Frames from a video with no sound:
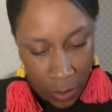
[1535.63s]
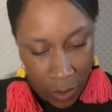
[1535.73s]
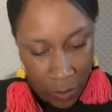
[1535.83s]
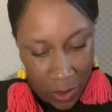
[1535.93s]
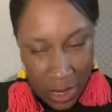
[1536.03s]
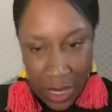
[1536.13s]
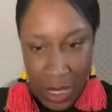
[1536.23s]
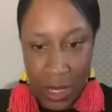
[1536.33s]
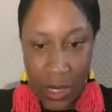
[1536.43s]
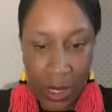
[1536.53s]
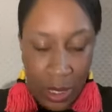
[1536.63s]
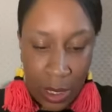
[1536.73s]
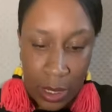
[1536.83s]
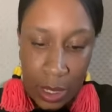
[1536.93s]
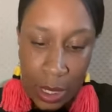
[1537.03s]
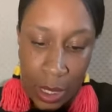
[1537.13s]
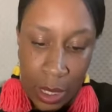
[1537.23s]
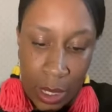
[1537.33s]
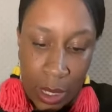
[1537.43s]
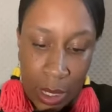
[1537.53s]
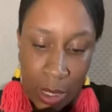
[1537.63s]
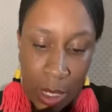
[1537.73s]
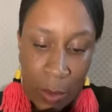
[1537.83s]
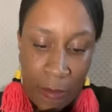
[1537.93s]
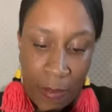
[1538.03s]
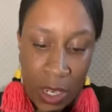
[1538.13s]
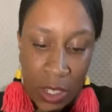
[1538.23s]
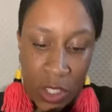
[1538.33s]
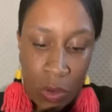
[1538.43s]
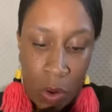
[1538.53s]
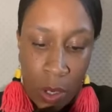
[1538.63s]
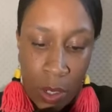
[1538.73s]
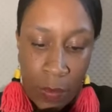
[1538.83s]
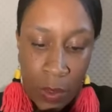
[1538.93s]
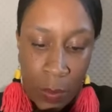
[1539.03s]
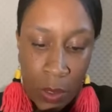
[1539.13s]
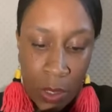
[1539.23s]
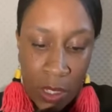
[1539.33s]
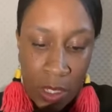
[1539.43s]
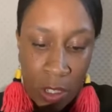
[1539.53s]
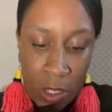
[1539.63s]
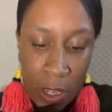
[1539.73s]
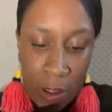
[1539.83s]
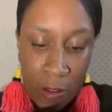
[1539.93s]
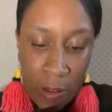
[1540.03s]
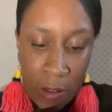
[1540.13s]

I really need this? I think my finger is strong enough to pull this hook out.